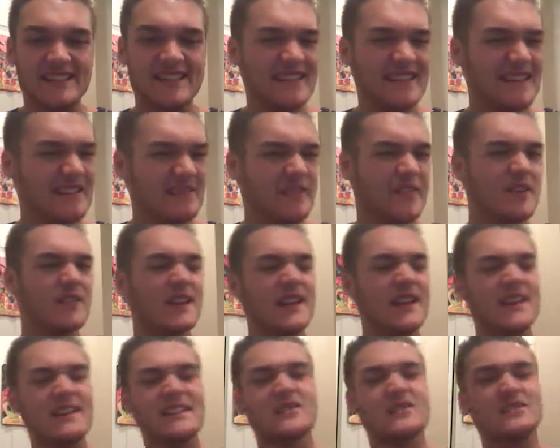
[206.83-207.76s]
It's a
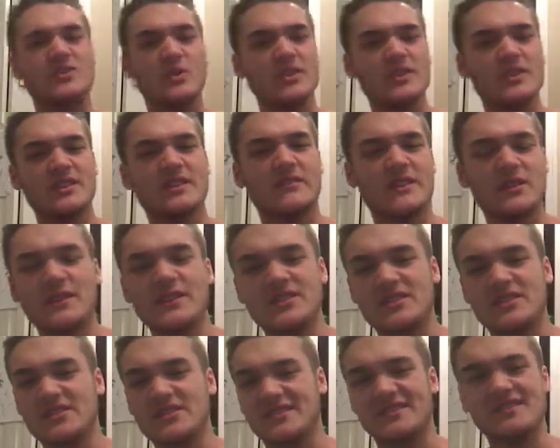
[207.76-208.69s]
Confederate Georgia
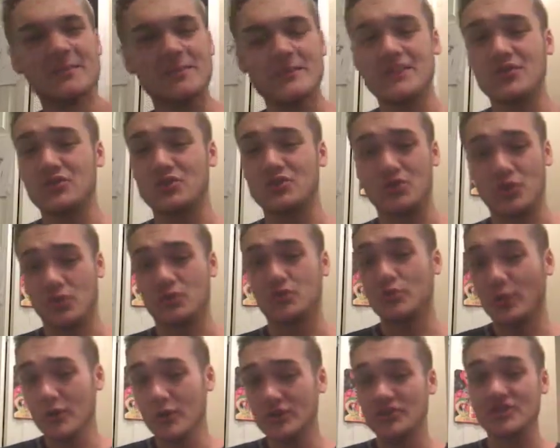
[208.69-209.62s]
Confederation, something G
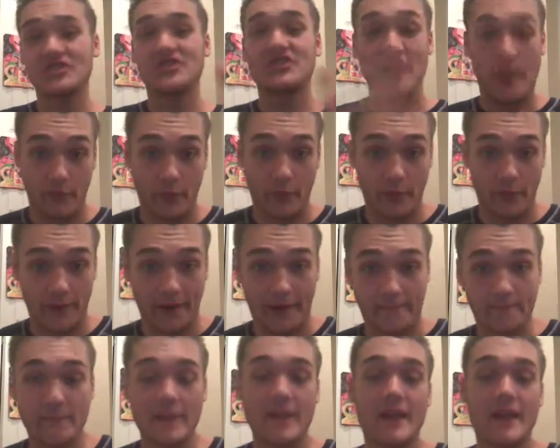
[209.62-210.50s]
Georgia something,